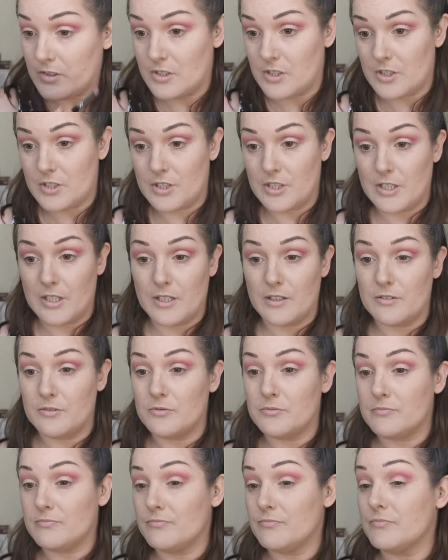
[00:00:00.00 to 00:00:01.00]
just to
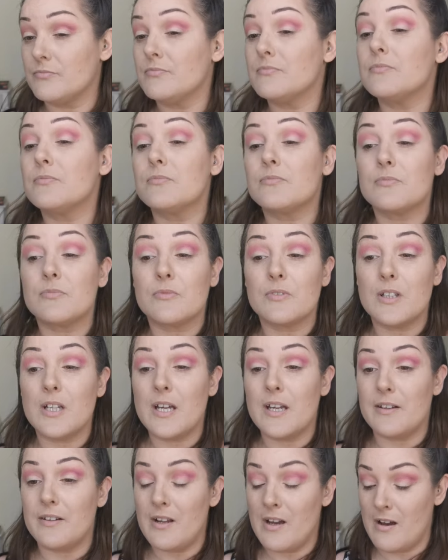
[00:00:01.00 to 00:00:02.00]

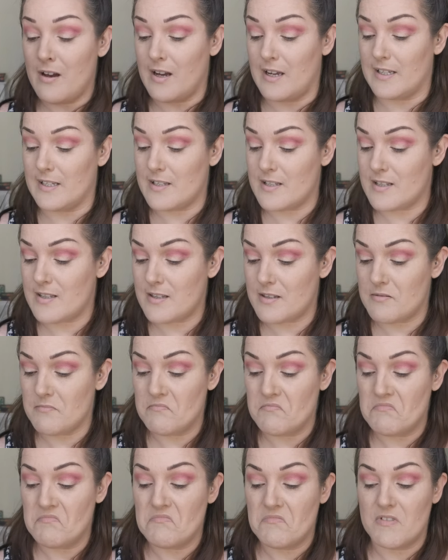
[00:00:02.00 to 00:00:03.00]
oh ah, nice
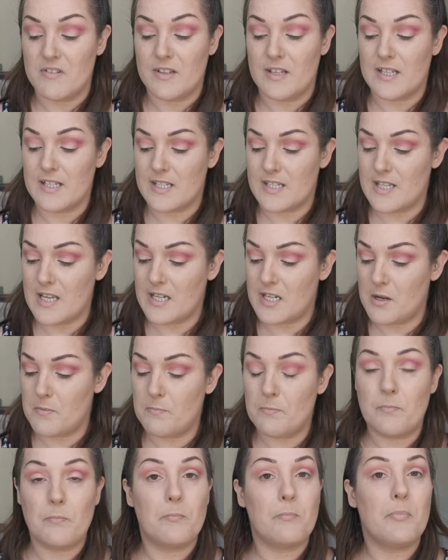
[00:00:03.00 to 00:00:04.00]
that's like
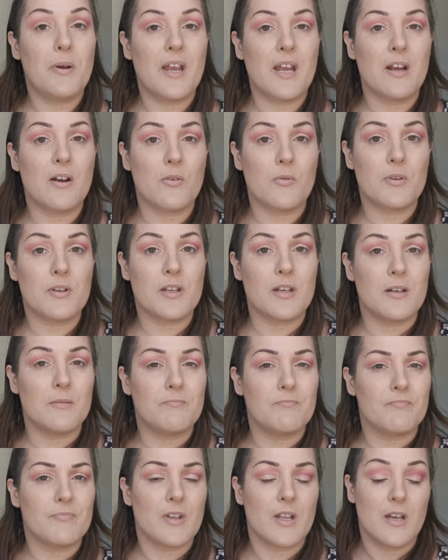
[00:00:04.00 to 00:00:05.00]
a pink with a
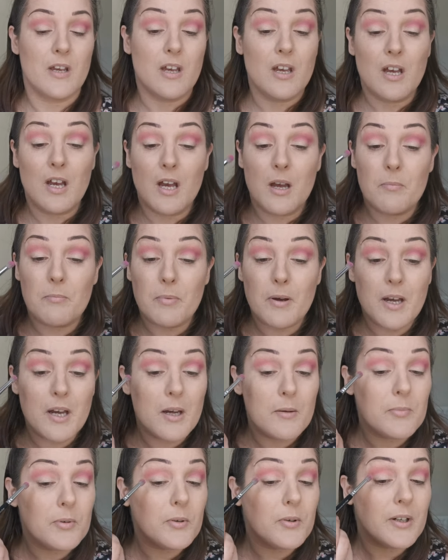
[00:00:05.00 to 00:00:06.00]
a
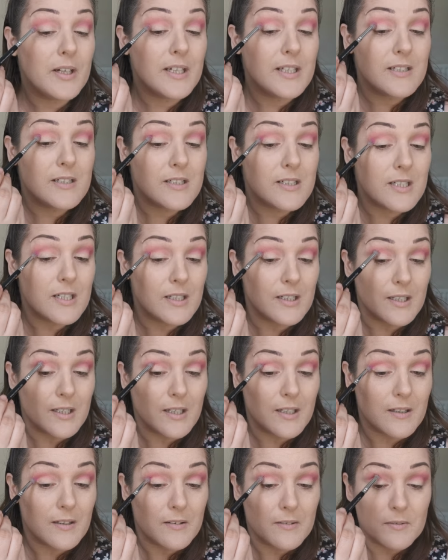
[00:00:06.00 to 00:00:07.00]
purple hint in
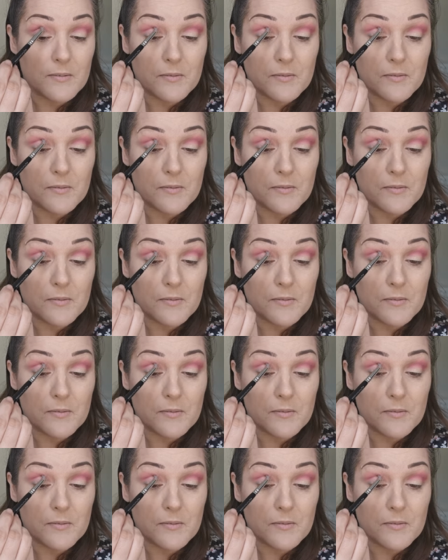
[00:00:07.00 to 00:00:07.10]
it